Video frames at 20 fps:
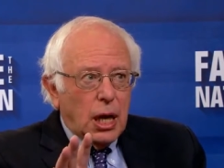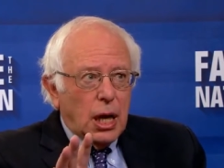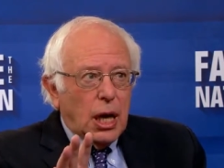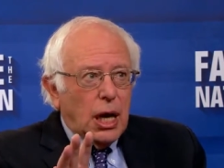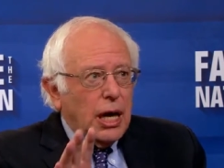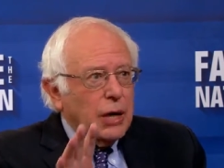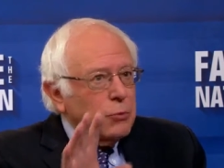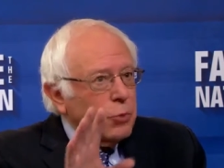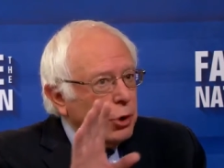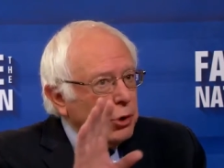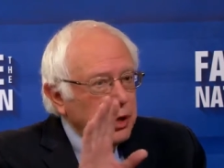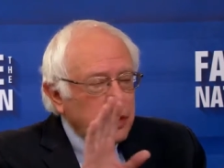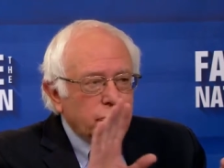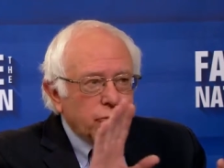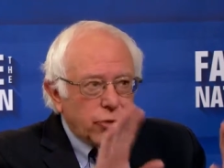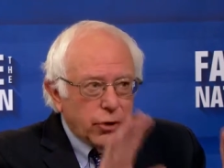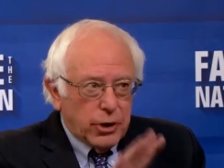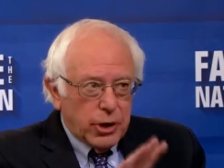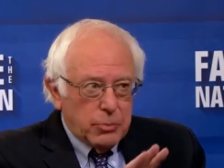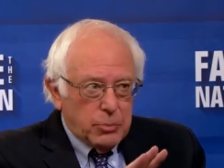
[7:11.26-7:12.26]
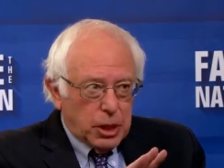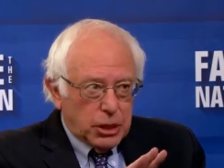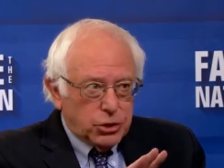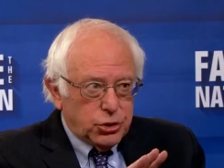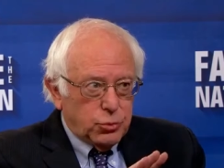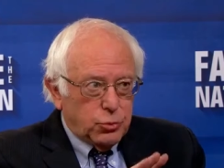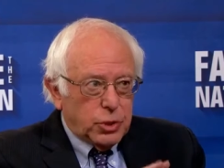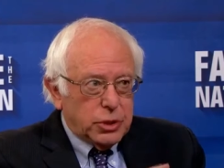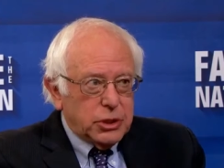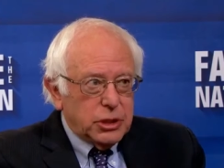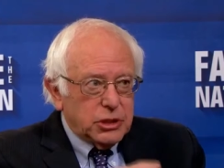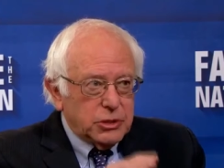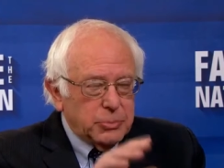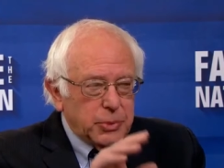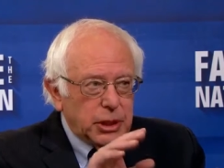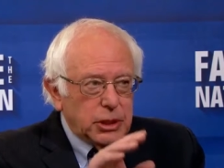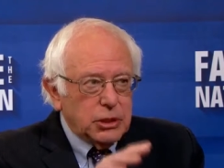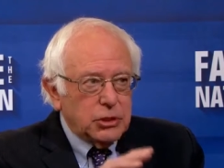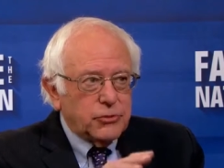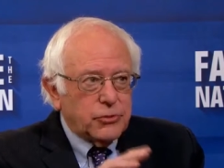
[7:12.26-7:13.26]
I worry very much what this
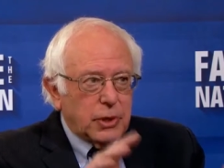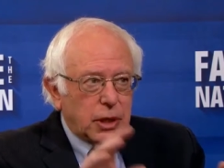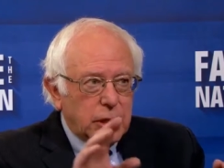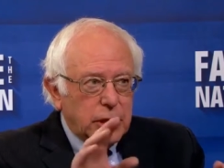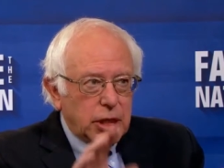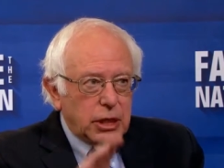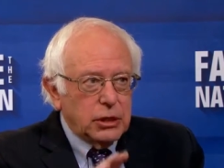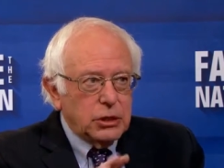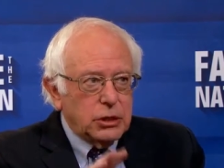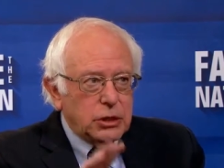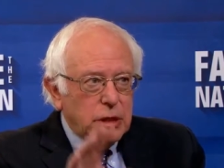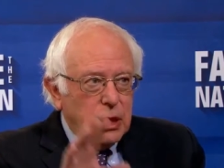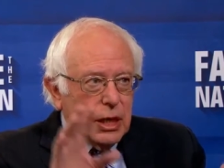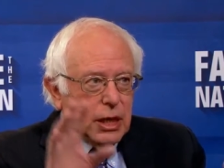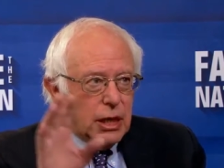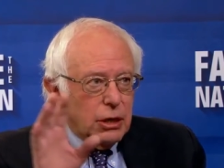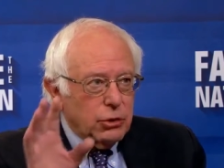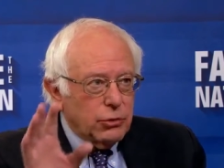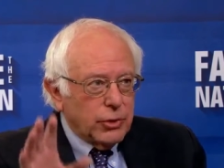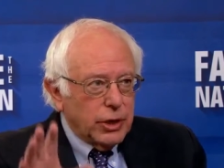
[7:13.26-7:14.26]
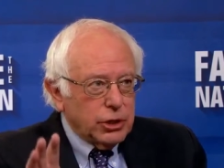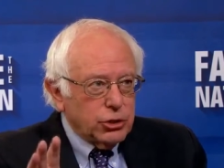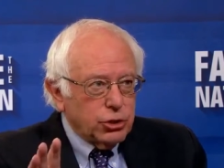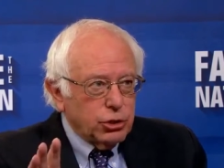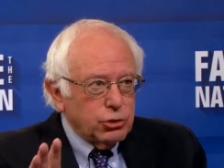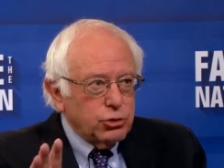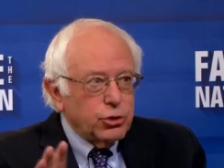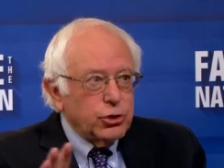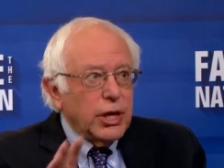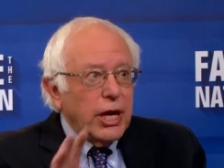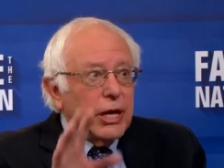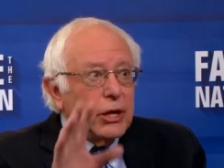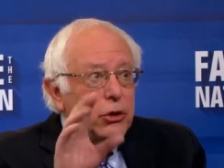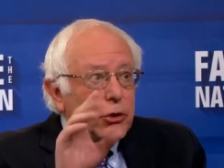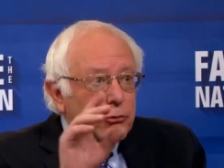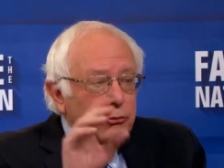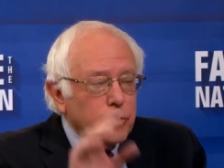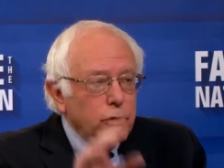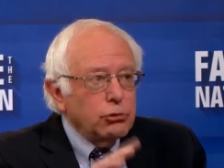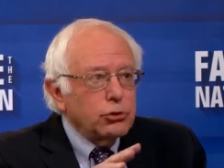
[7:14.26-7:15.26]
means for our kids and our grandchildren and
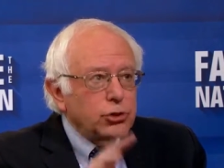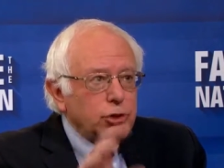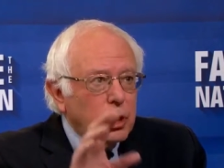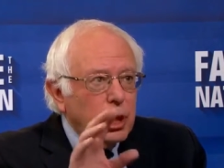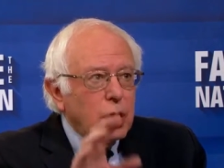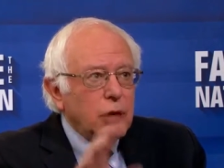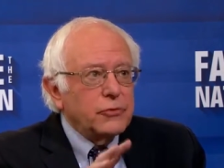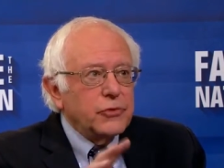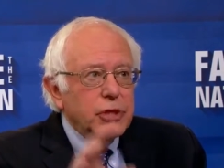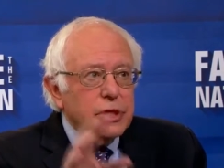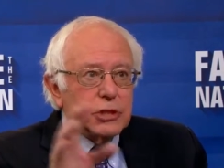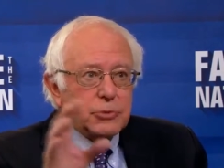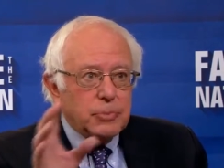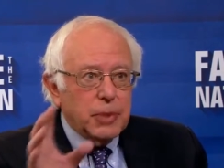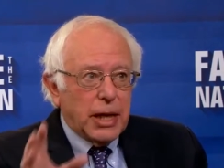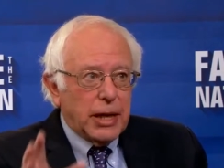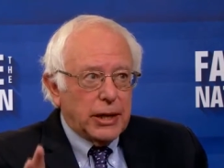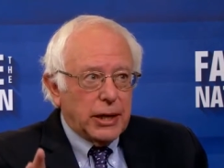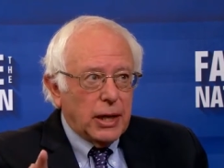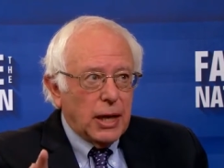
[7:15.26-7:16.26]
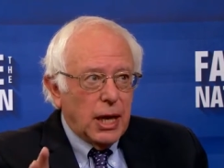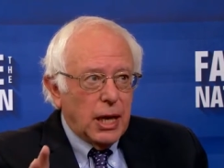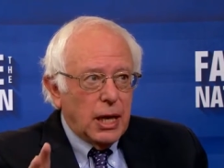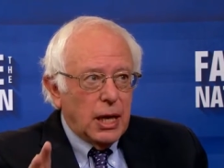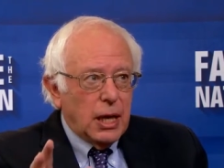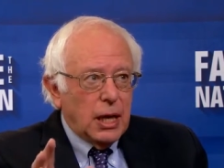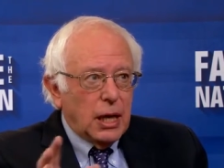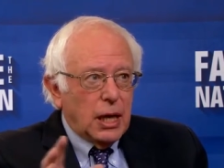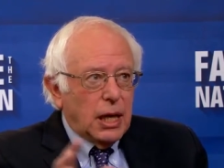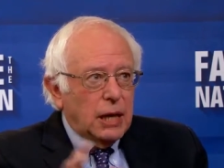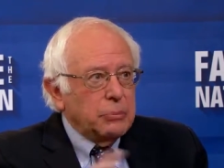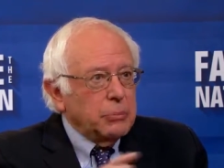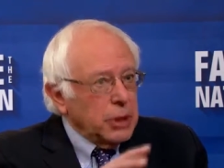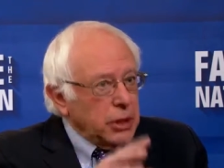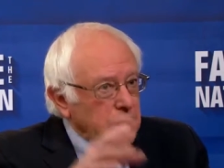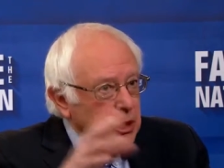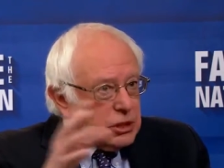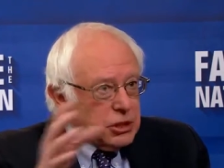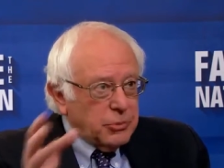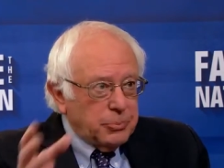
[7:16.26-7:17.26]
the future of this planet. And
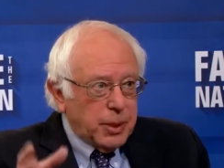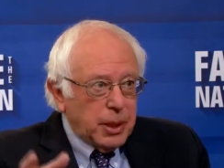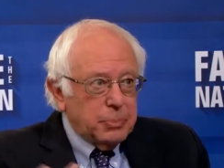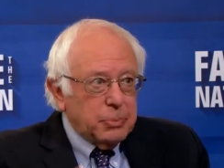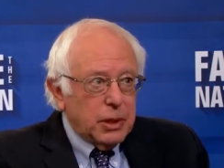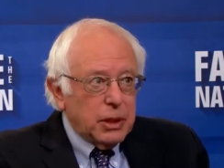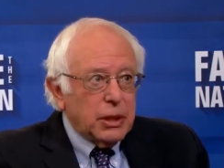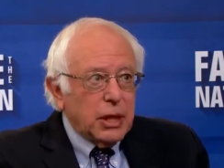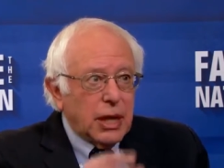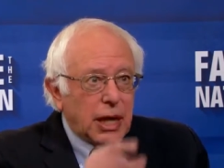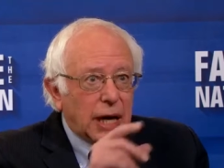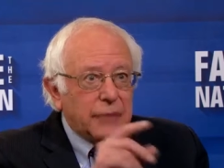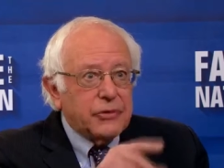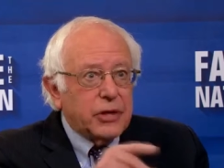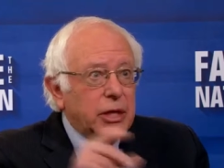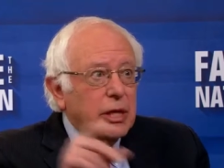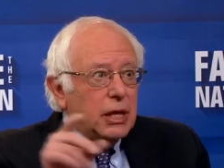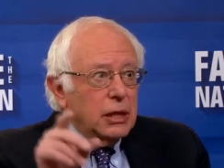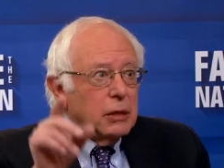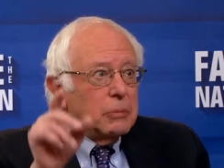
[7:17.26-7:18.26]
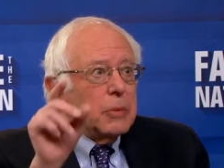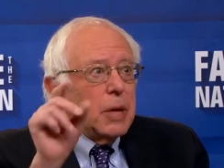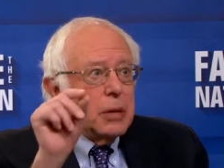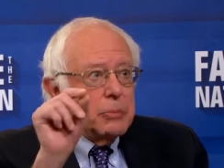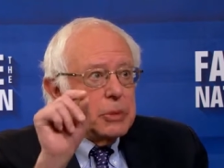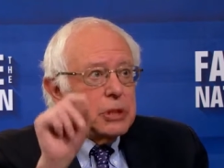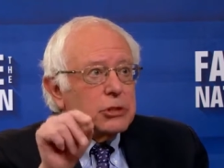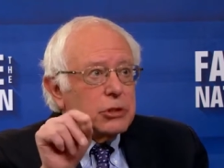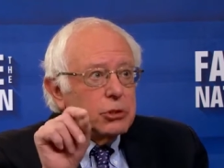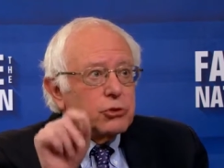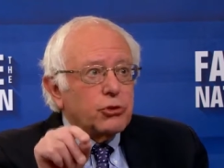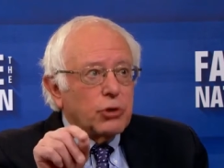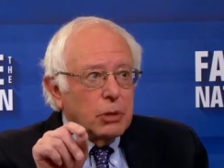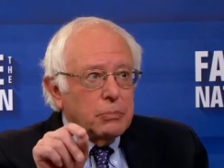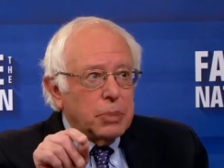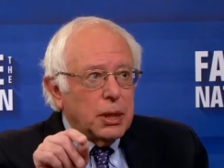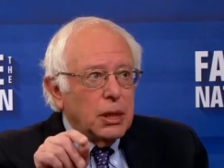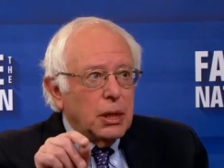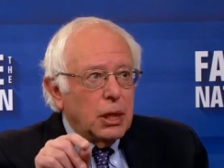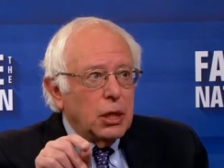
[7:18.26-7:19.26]
millions of people are going to have to tell him, Mr.
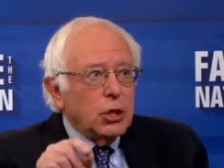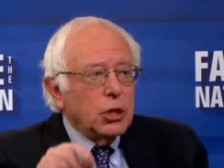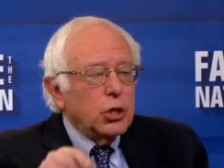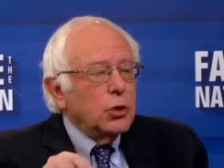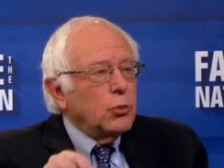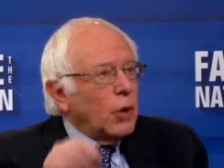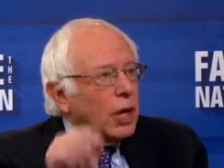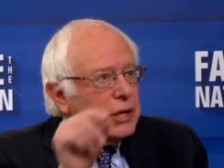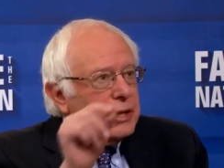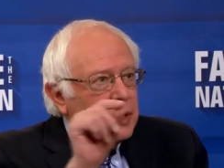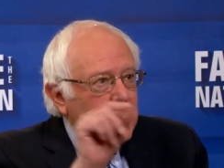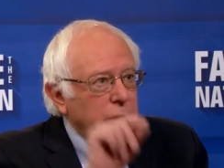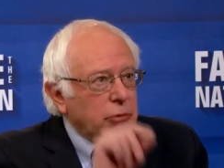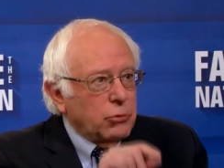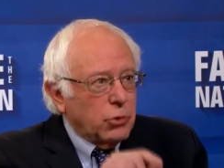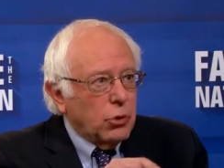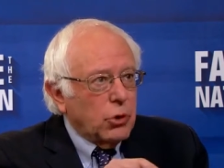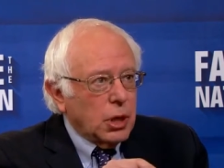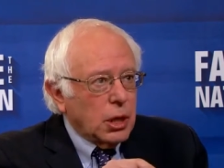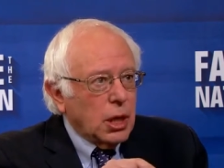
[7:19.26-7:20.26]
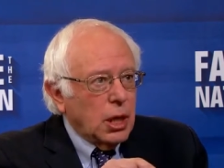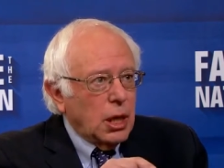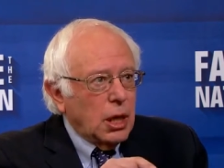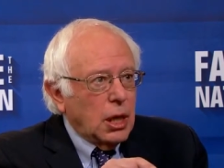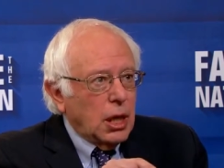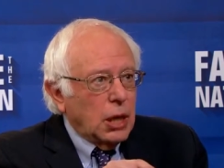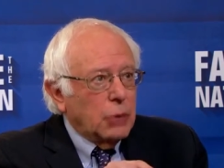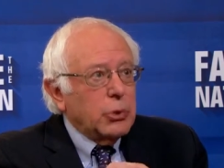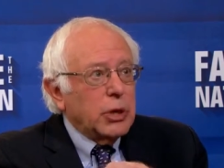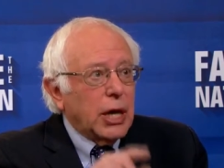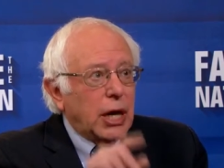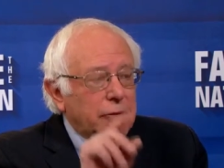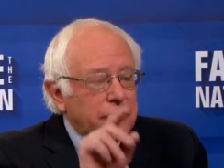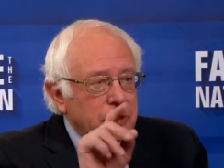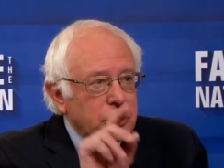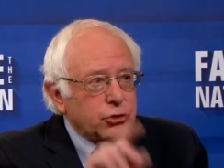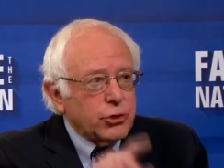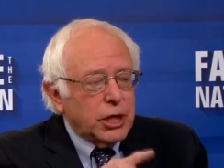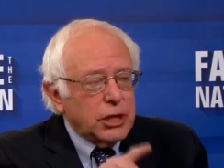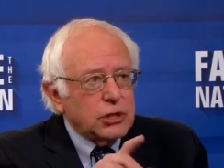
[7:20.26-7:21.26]
Trump, you are dead wrong and we're going to have
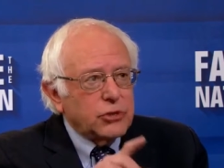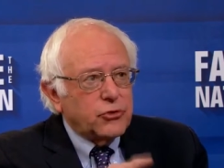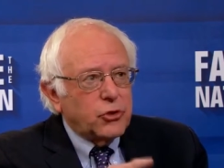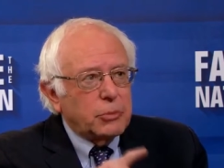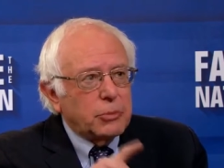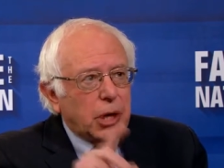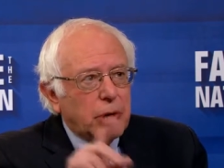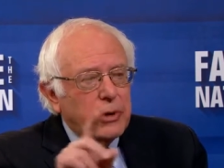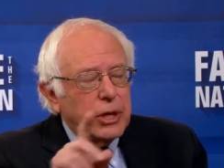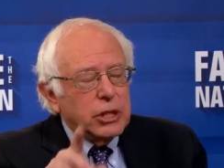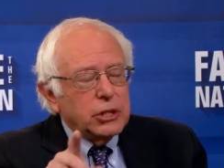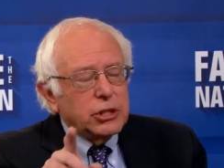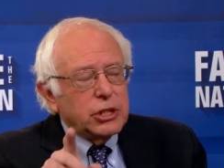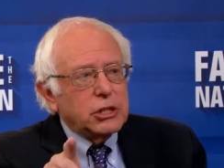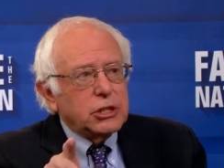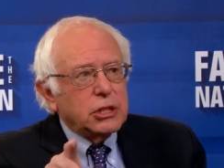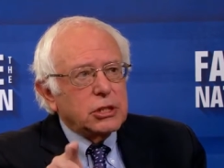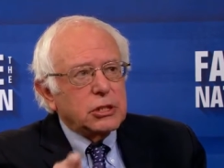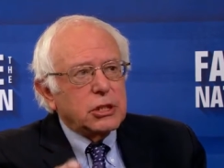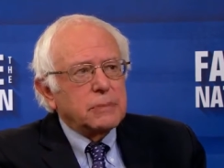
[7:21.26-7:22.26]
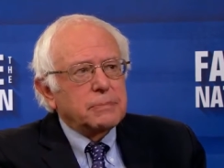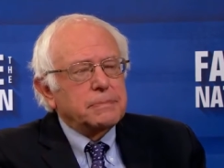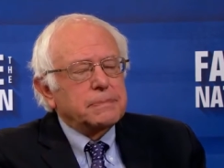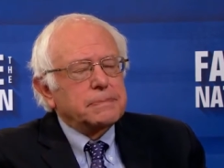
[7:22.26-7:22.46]
to transform our energy system.